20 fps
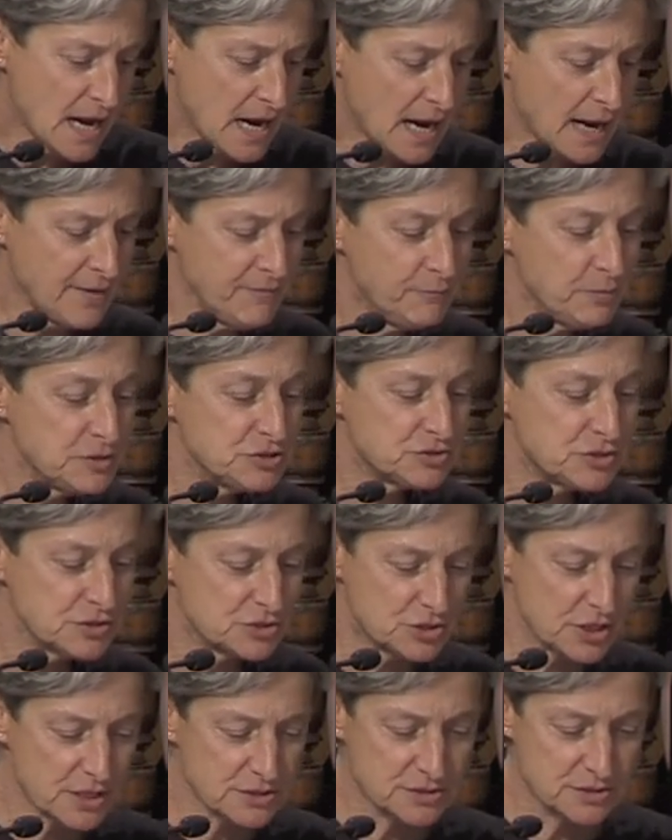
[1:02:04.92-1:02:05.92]
I've been
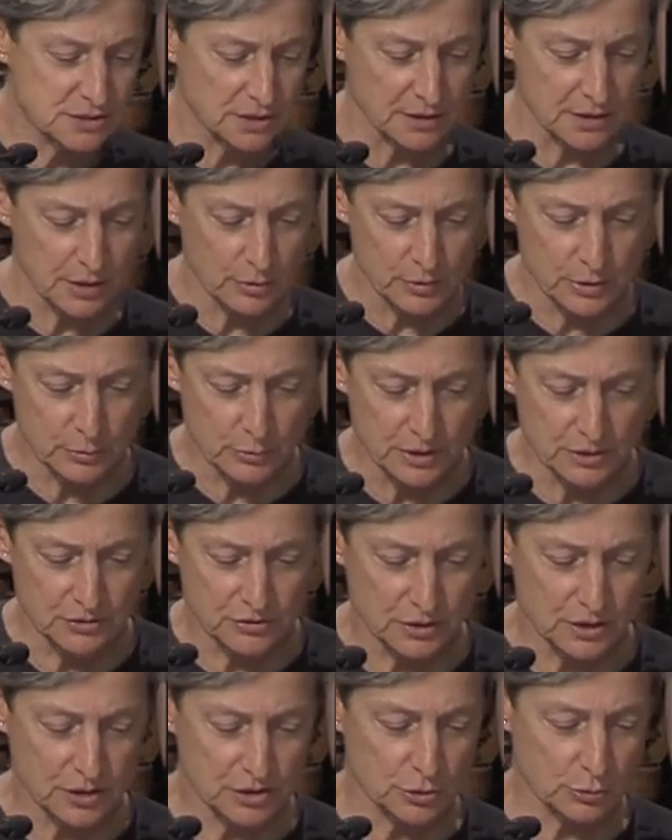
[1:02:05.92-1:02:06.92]
suggesting that we
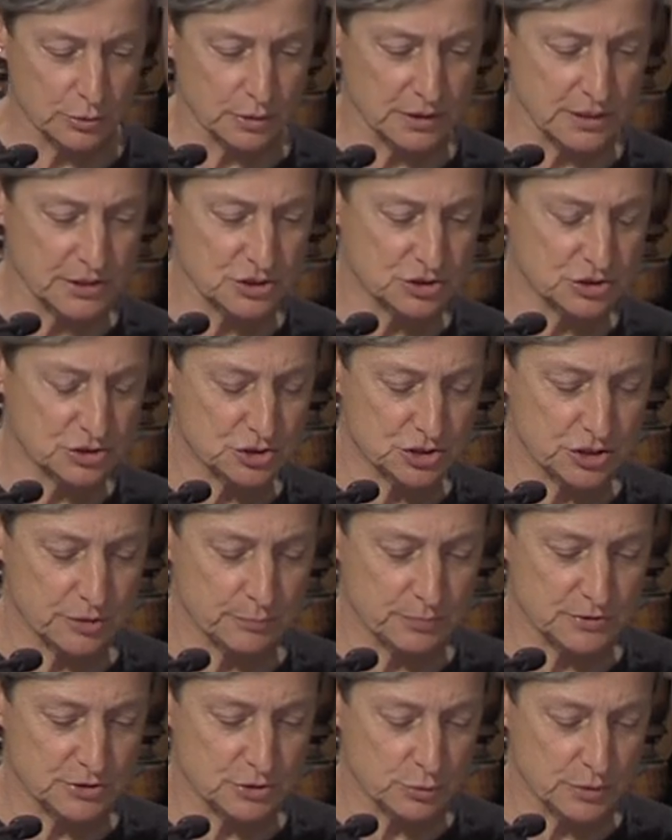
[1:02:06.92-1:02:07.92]
rethink the
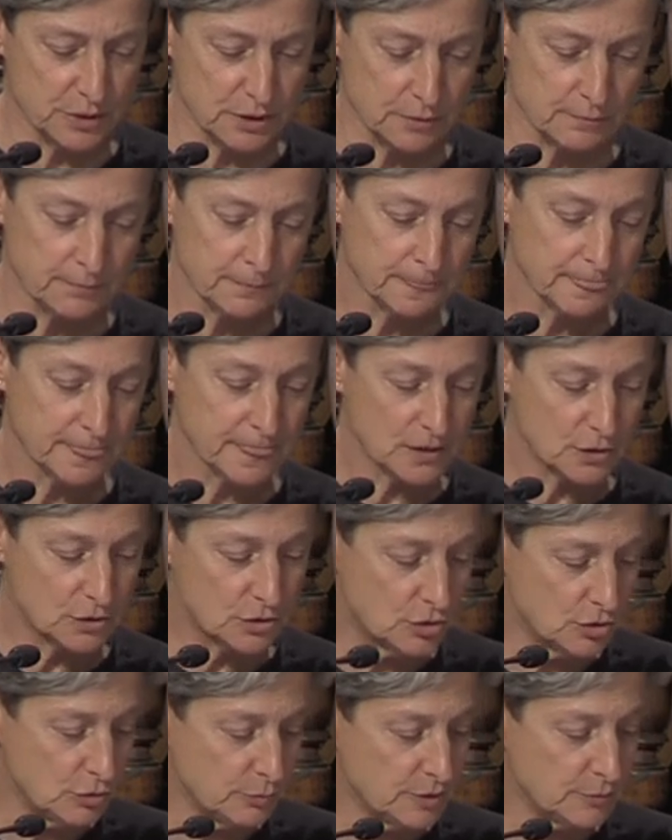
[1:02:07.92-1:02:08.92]
relationship between the
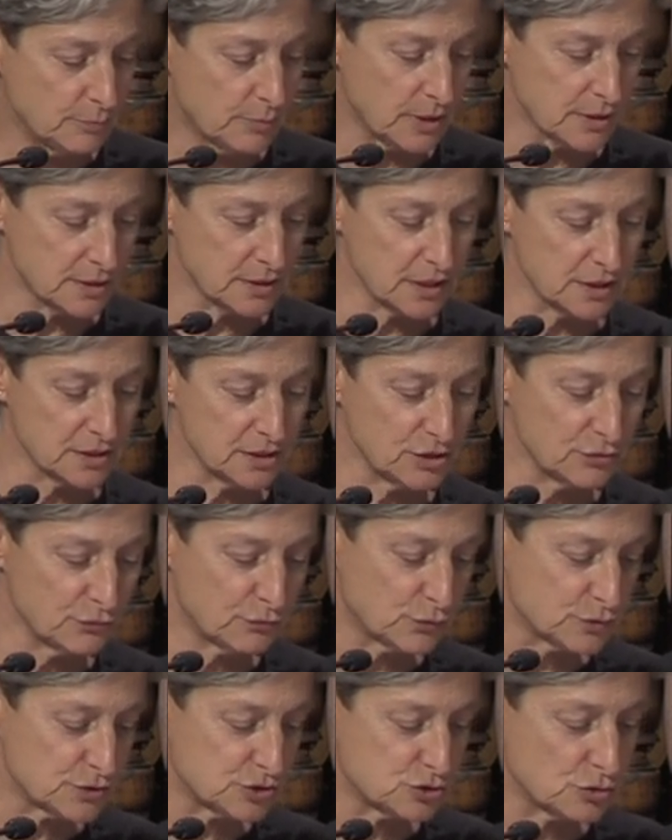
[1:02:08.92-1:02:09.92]
human body and
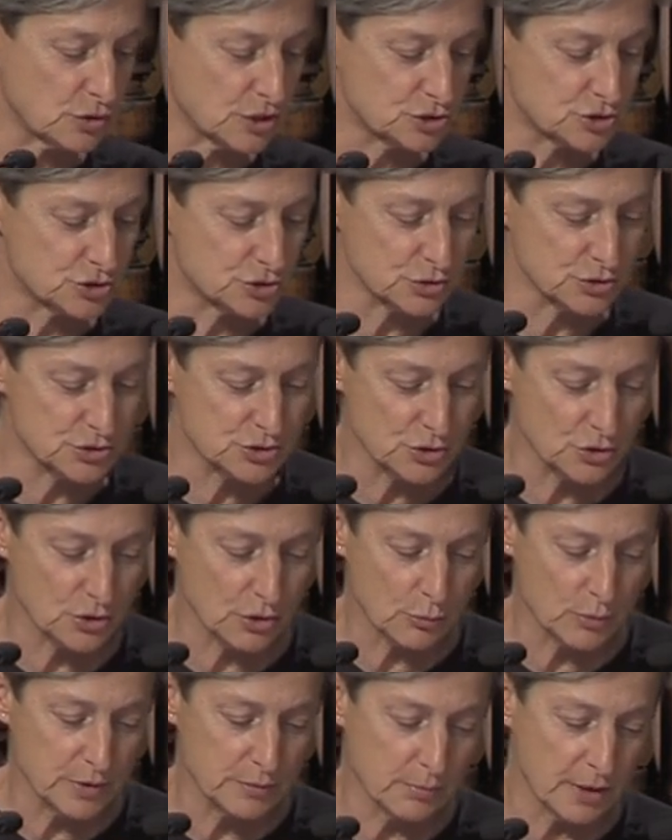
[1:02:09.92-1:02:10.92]
infrastructure so
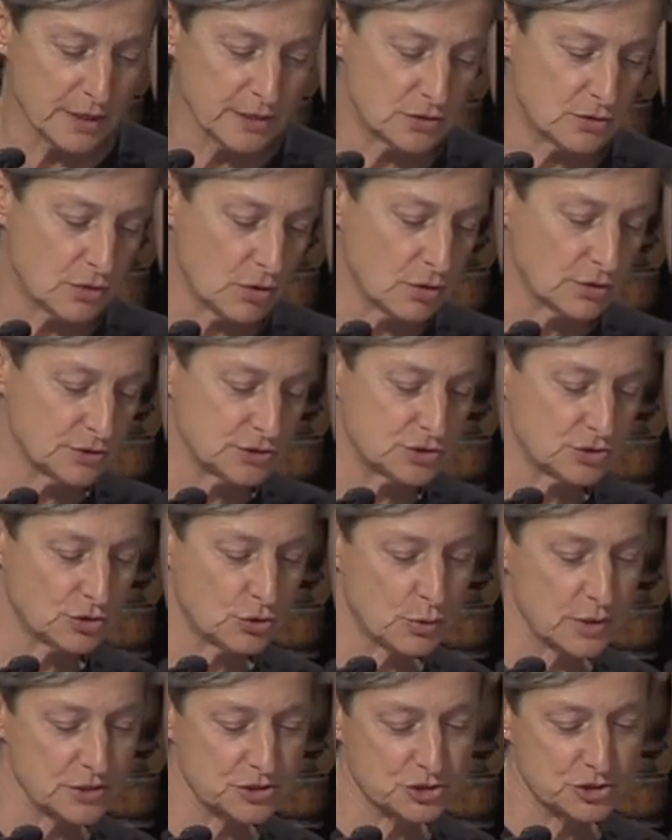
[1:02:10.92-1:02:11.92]
that we might call into
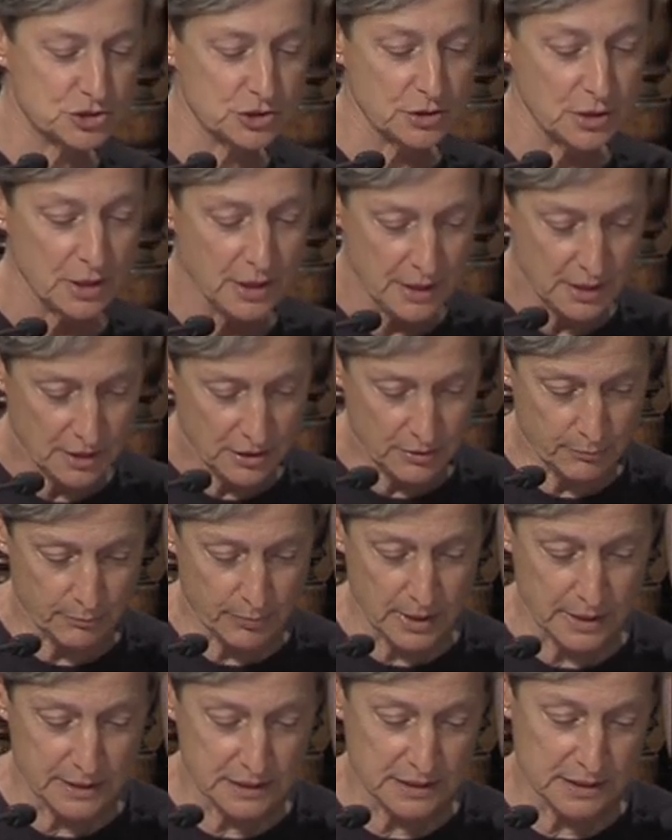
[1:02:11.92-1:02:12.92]
question the
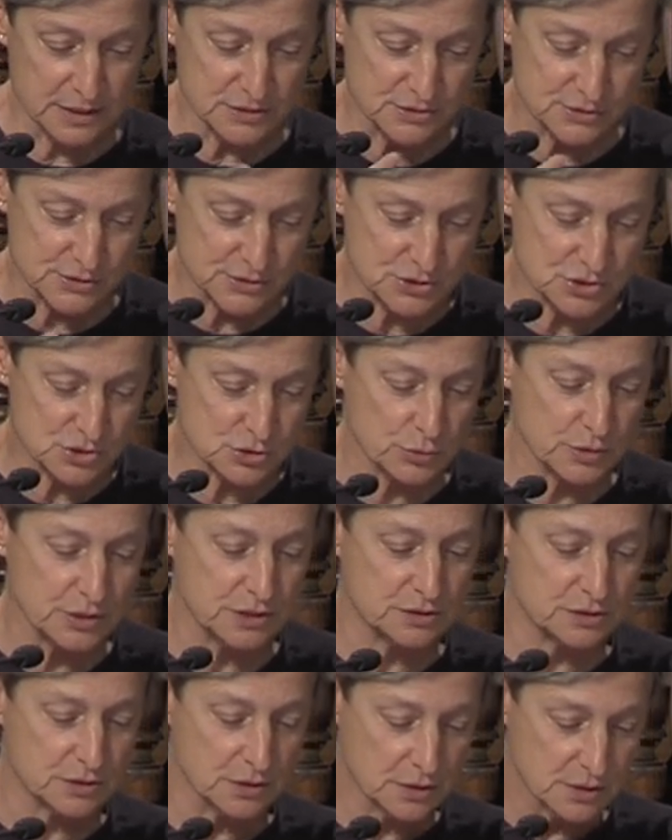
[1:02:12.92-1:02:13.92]
body as
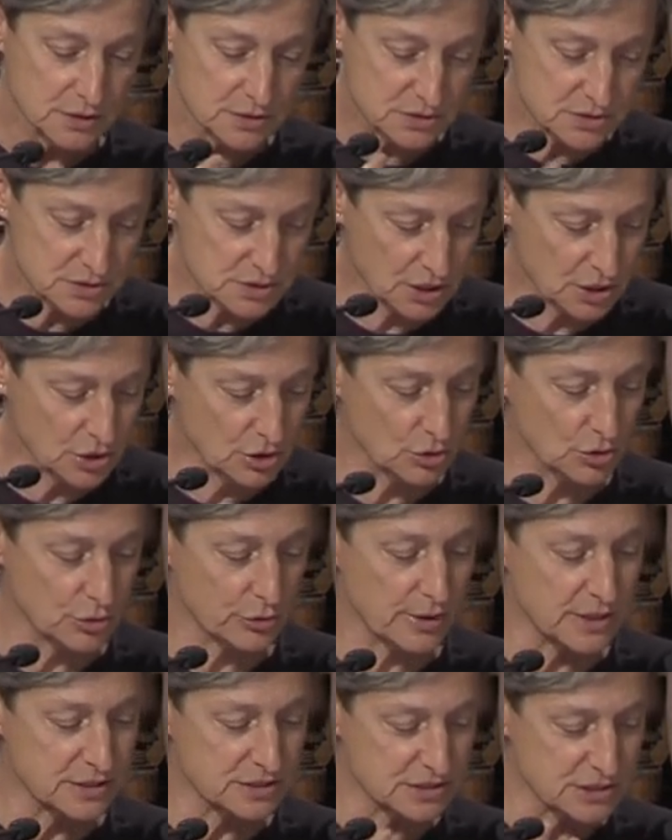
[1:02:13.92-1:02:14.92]
discrete,
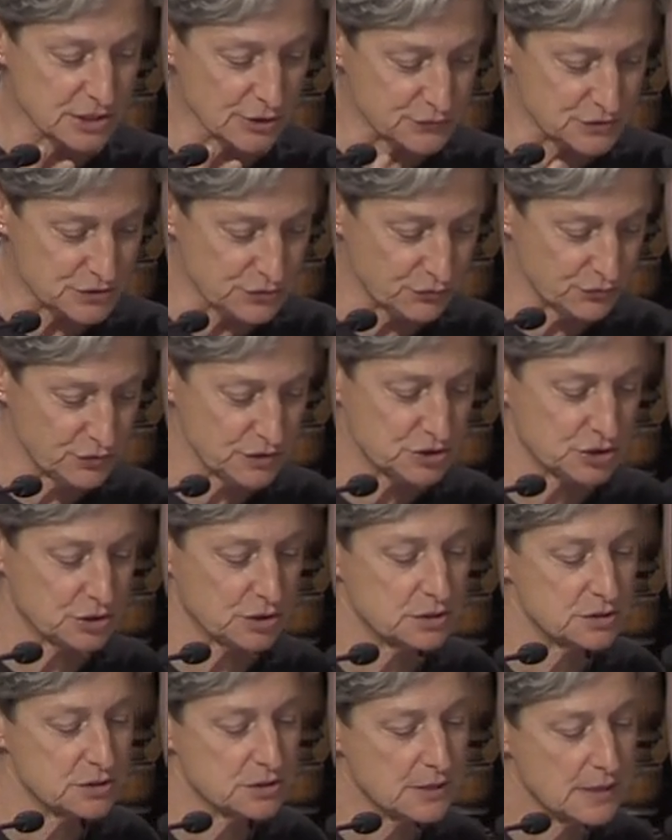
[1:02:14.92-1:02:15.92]
singular, and
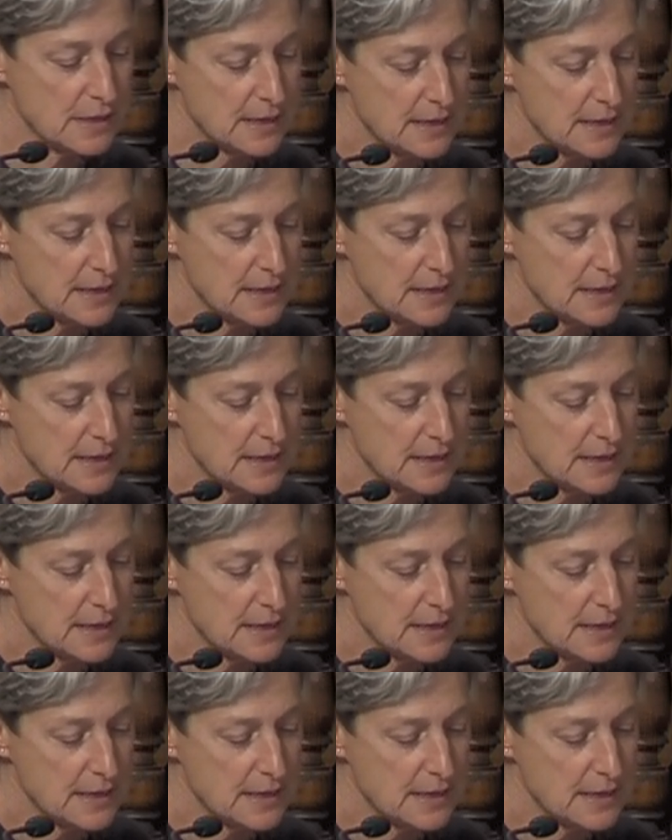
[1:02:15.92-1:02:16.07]
self-sufficient.